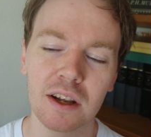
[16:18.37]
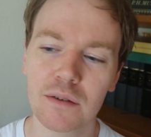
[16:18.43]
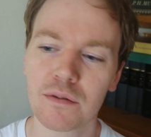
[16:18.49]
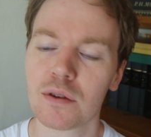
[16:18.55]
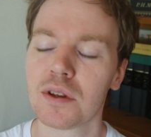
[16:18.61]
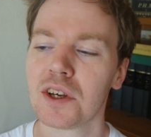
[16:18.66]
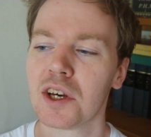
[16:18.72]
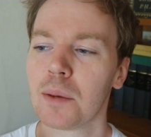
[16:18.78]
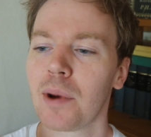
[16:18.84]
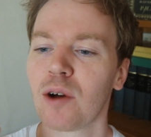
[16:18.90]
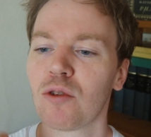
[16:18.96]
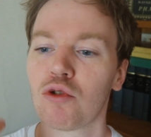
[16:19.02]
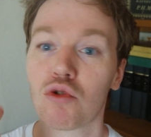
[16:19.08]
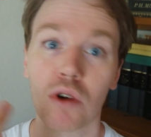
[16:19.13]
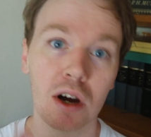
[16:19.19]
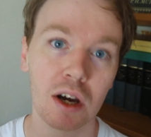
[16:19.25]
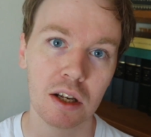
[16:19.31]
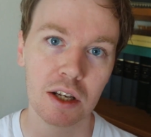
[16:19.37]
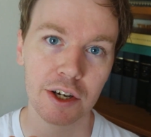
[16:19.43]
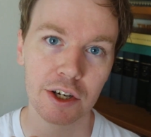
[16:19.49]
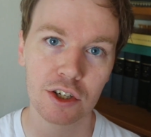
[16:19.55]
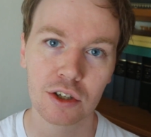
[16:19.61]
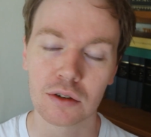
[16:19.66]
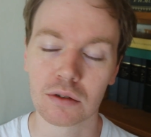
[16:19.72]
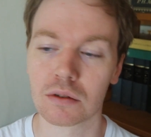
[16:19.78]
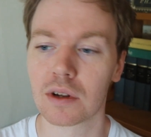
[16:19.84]
If you think about drug
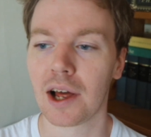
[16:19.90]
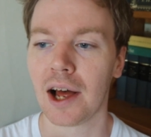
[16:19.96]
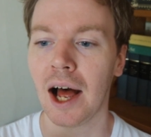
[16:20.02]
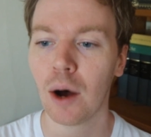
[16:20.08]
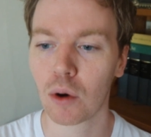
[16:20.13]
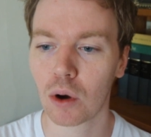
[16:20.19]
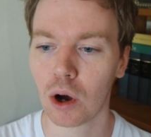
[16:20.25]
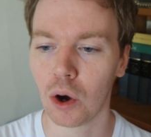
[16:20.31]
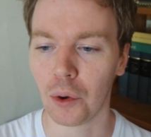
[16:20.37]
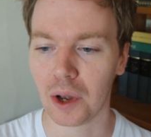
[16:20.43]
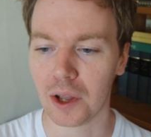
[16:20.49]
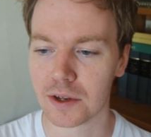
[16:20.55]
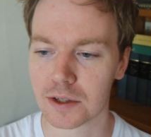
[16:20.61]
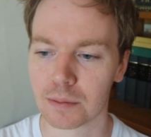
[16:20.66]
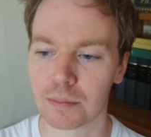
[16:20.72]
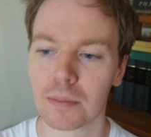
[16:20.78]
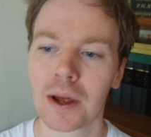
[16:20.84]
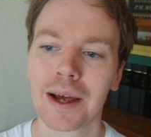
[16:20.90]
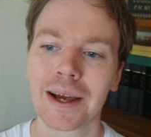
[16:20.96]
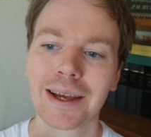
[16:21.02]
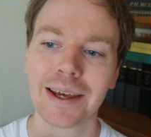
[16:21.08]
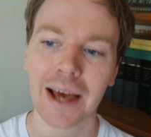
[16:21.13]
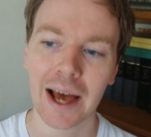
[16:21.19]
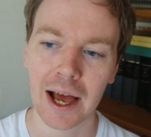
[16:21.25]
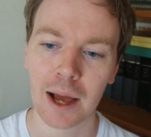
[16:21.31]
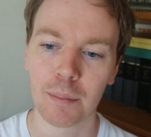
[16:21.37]
addiction, alcoholism,
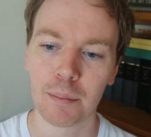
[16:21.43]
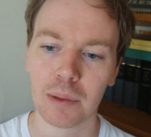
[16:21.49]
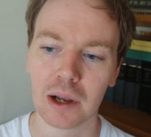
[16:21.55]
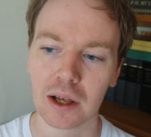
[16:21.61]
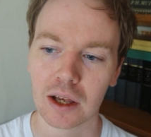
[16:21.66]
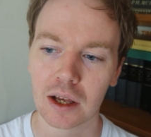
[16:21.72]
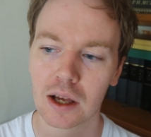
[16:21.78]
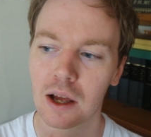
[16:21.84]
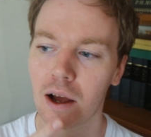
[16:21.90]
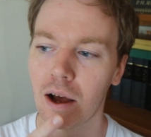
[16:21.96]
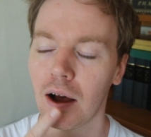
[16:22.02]
gambling,